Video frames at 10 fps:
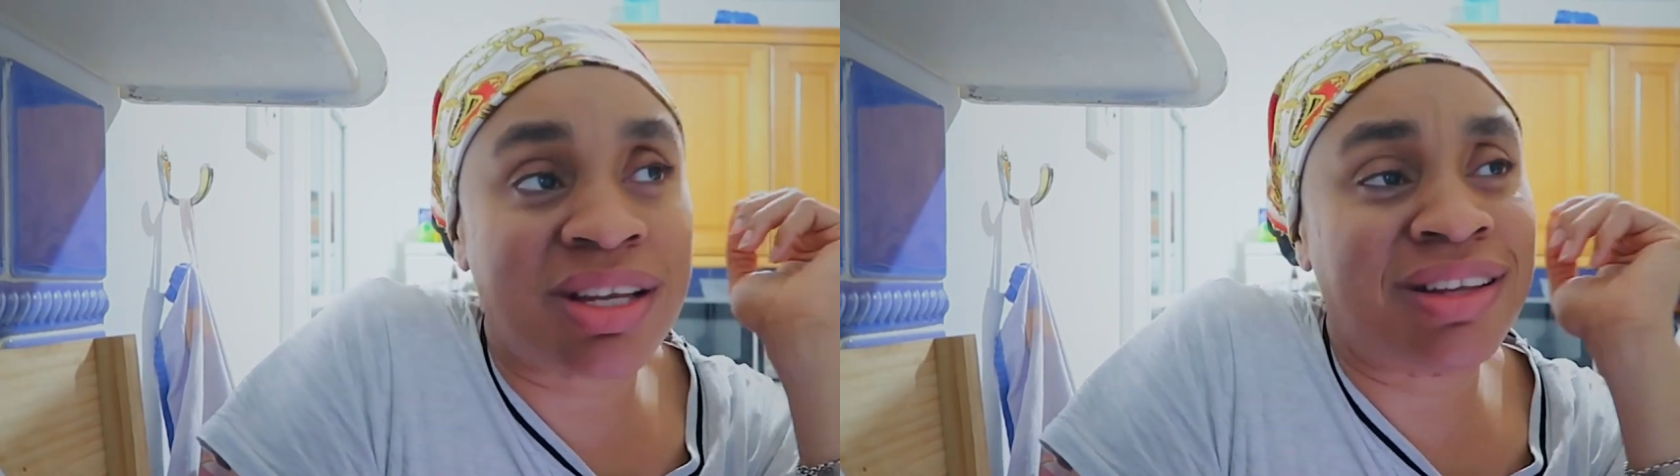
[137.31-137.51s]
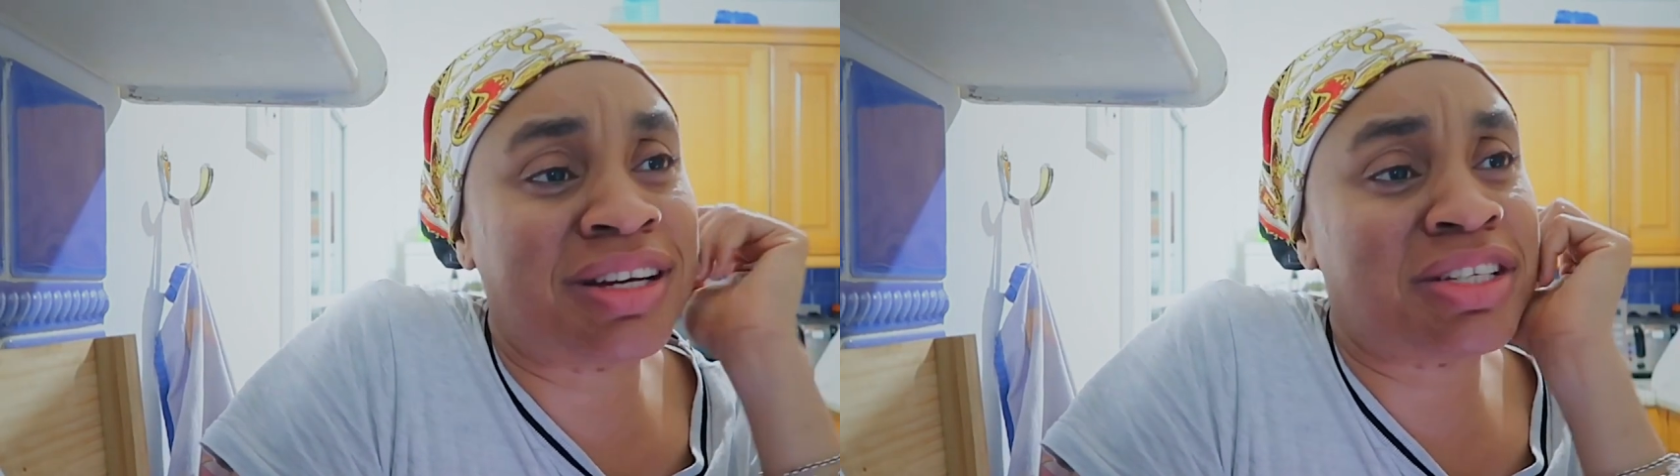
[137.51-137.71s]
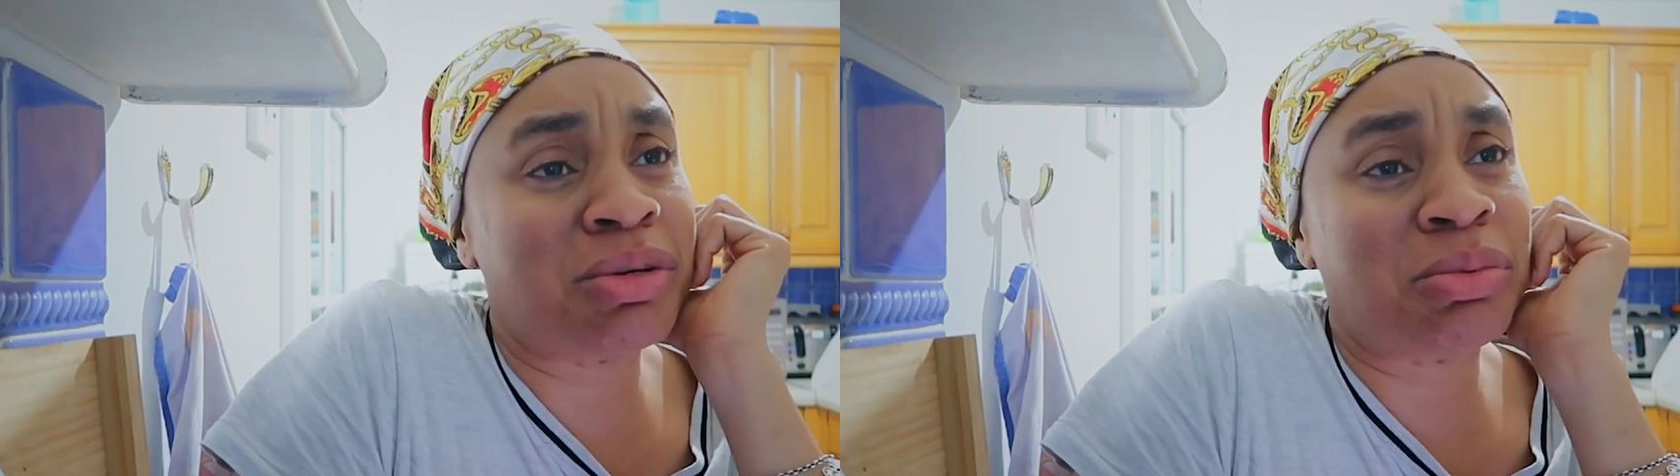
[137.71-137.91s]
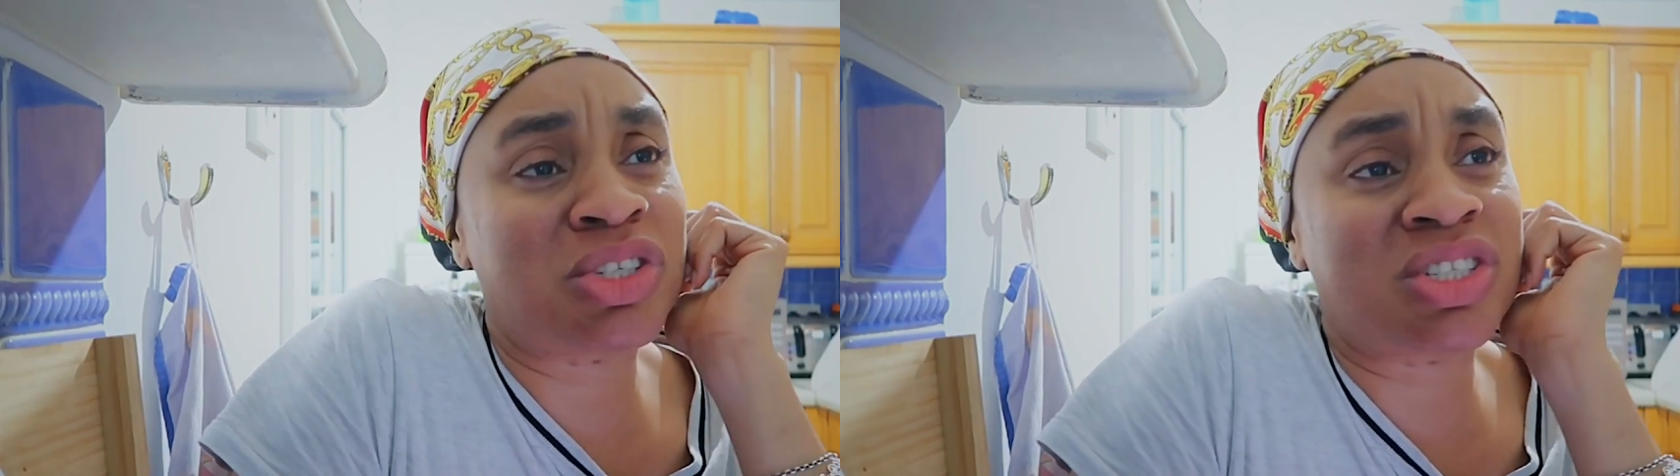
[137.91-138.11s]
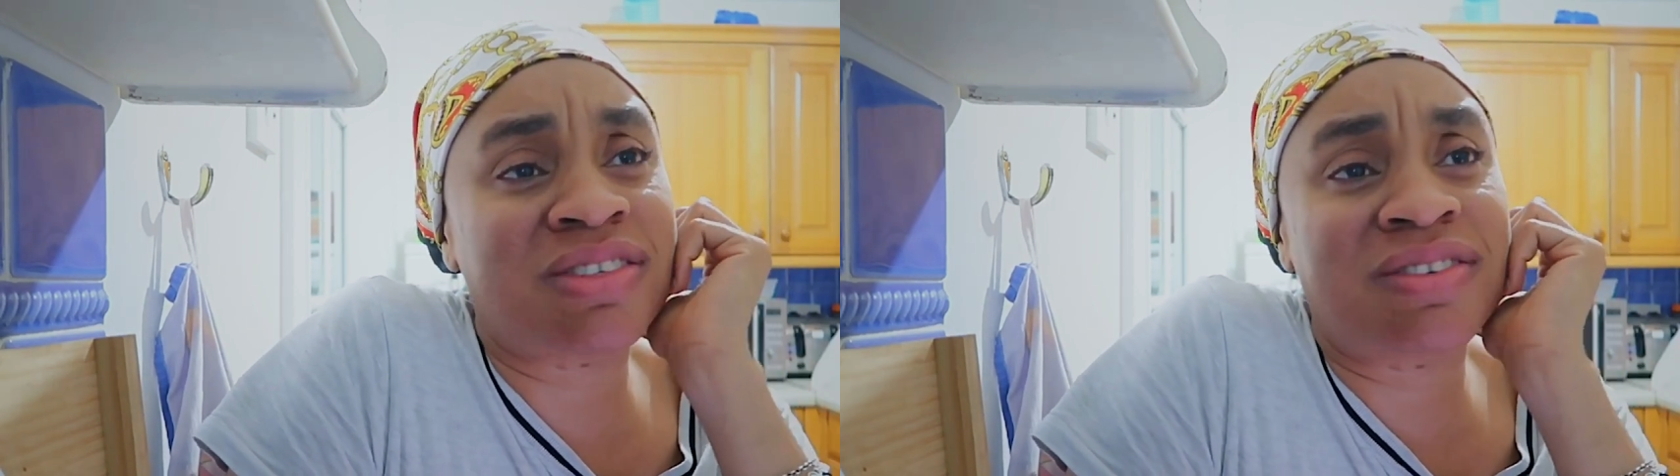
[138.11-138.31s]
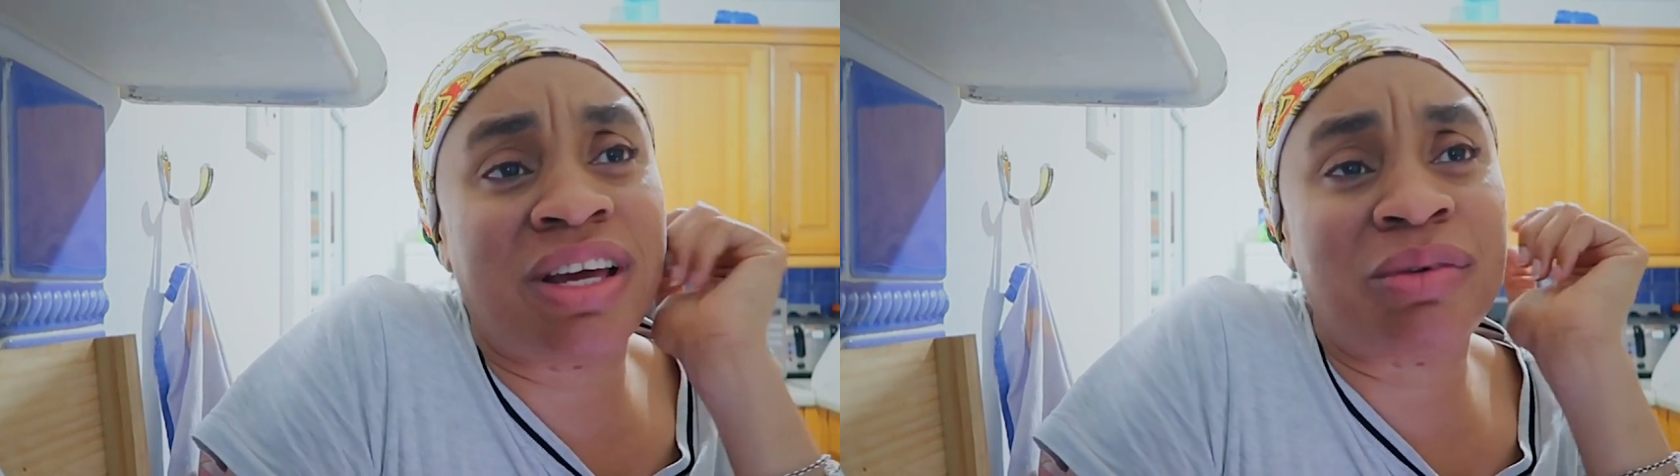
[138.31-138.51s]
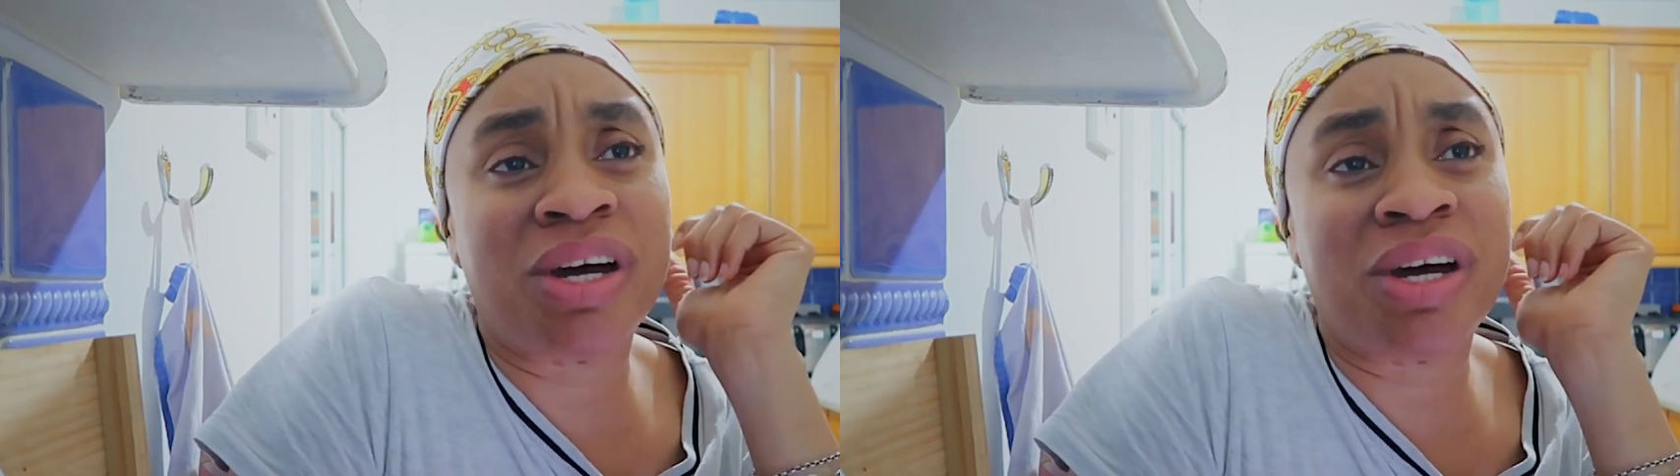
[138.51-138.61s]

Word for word: And then at some point she was really like,